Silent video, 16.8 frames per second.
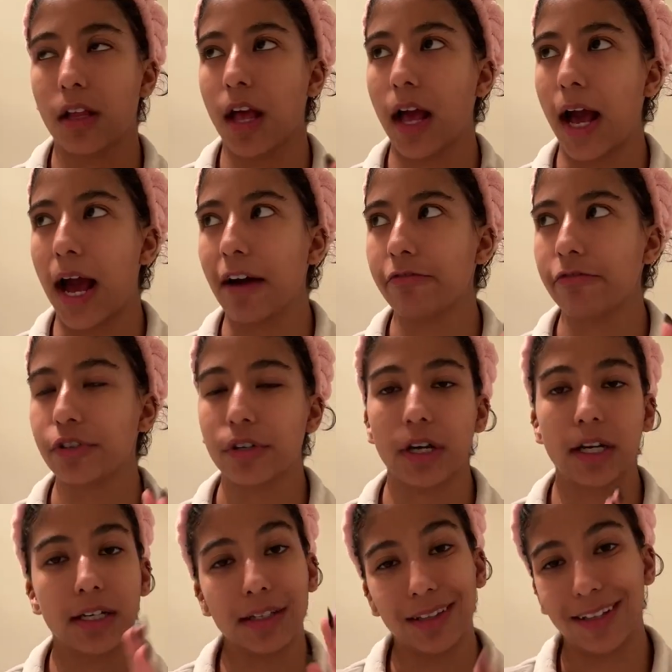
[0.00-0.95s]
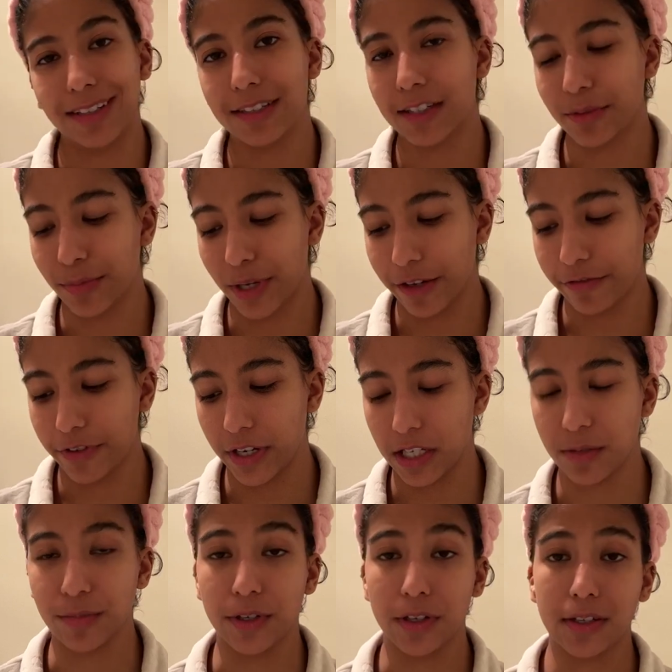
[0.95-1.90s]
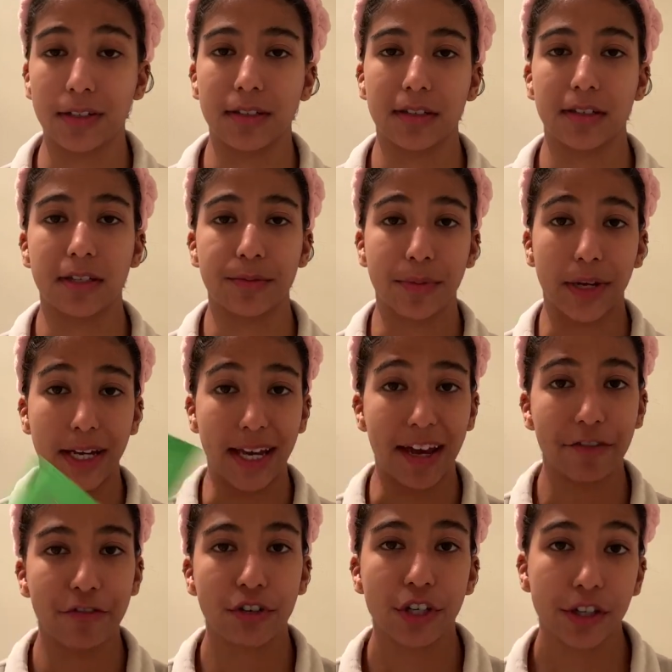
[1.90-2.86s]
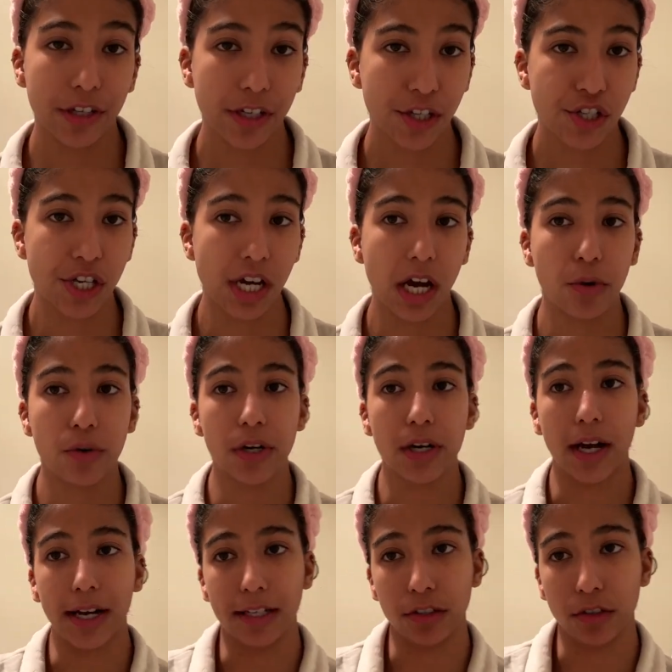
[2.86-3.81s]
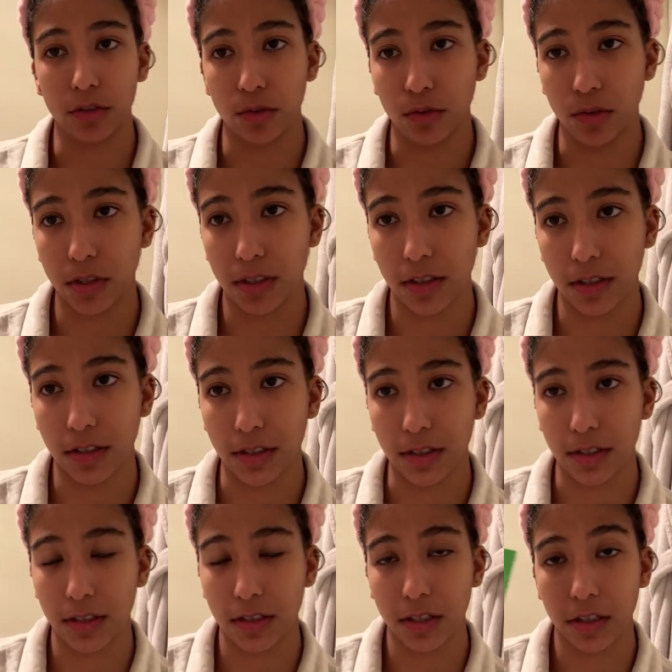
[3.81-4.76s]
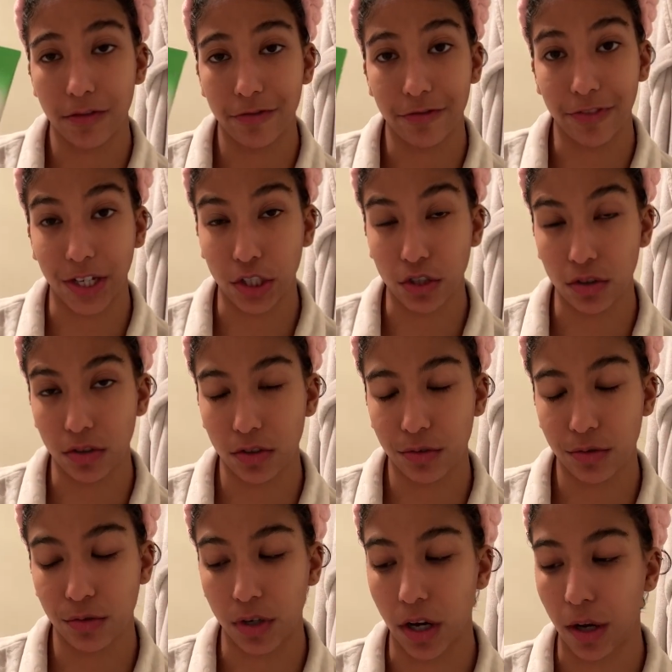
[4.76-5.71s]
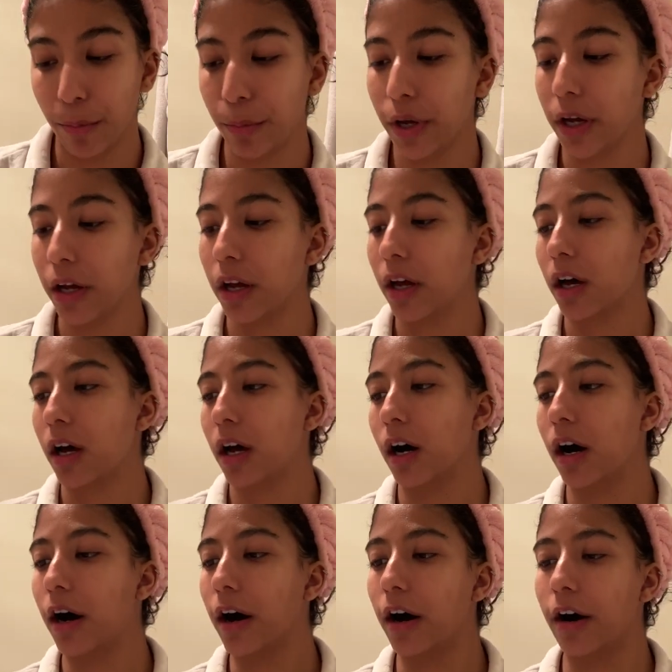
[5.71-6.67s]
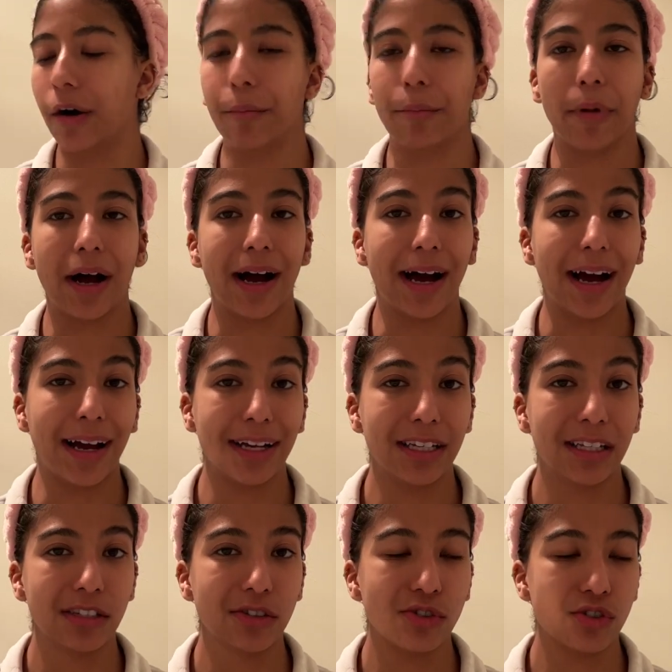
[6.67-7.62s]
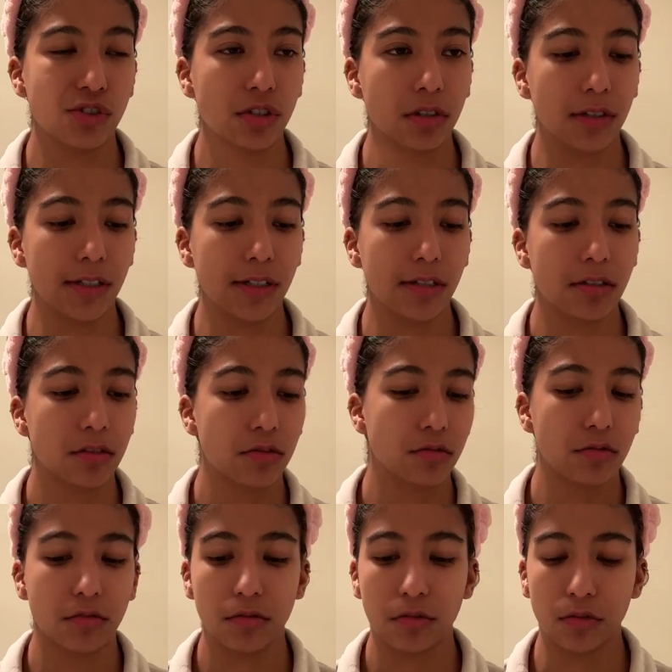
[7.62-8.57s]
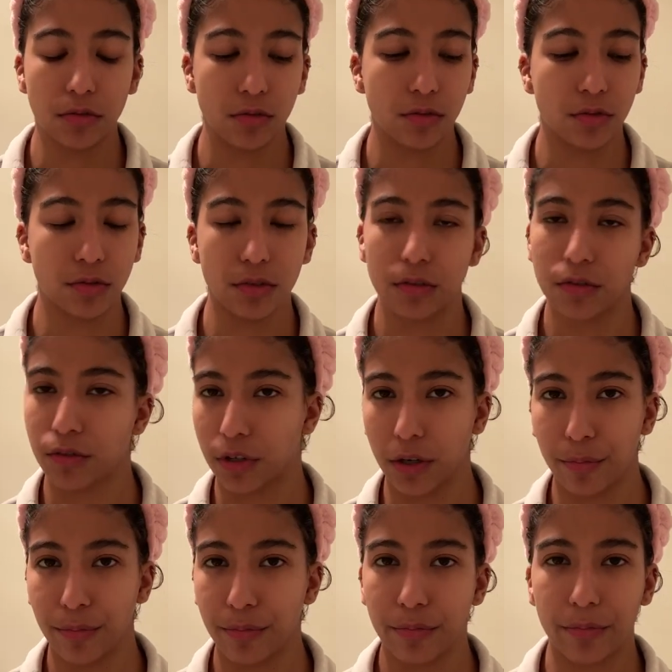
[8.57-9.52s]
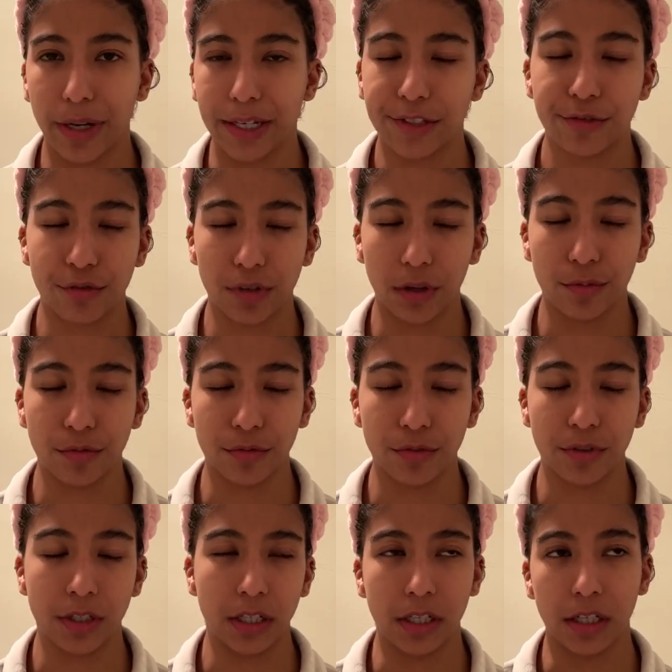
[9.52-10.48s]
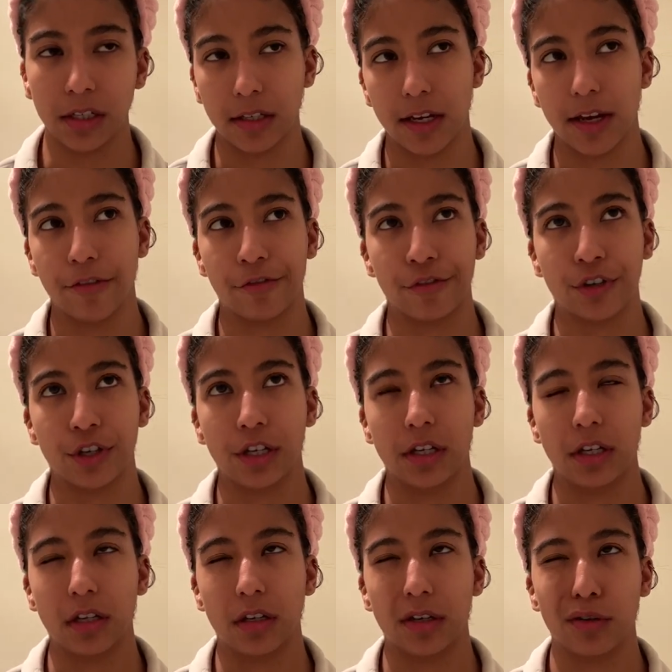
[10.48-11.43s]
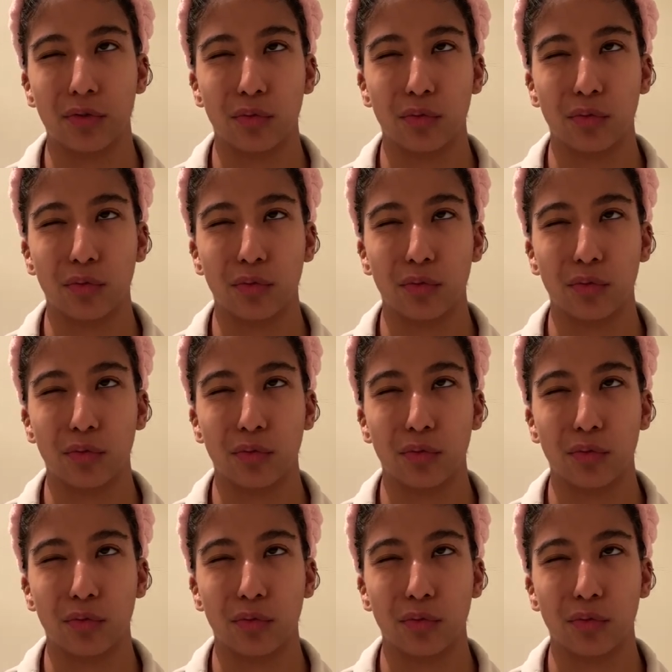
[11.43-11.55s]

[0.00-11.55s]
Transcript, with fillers: after I cleansed my face, because this is my everything shower, I used this facial scrub. Um, I usually do scrub my scrub routine every